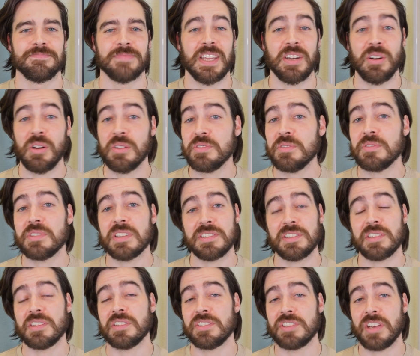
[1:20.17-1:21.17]
It also does a
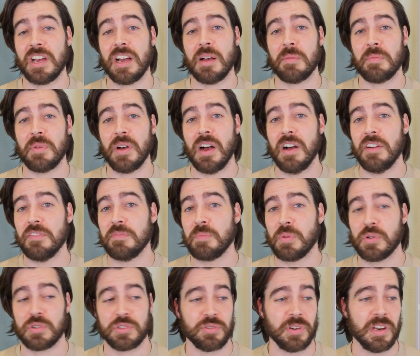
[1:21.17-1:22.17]
good job of
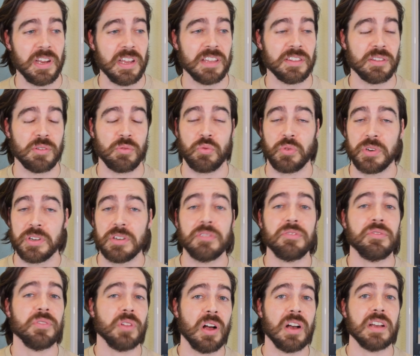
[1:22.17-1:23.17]
portraying the real
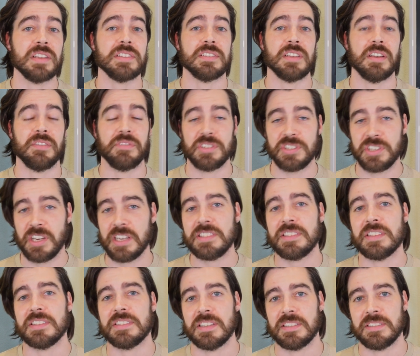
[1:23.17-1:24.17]
flaws of the
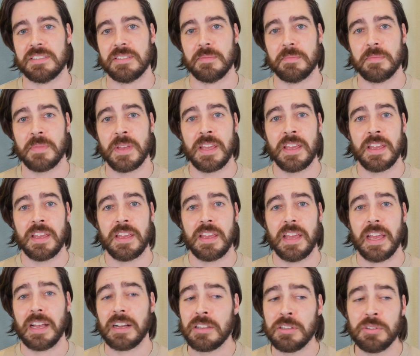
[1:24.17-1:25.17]
justice system,
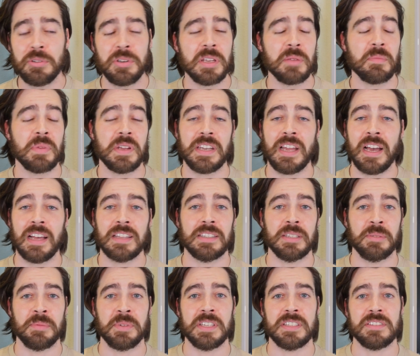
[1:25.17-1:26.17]
including but not
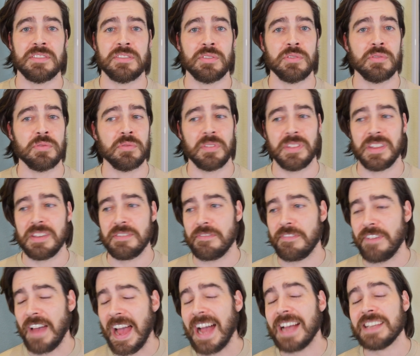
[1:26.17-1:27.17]
limited to the
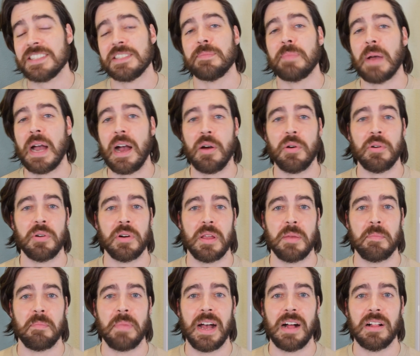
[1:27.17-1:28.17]
vast power
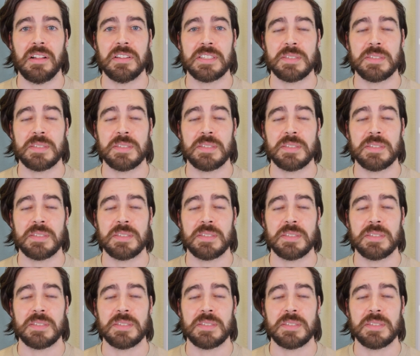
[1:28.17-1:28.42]
imbalance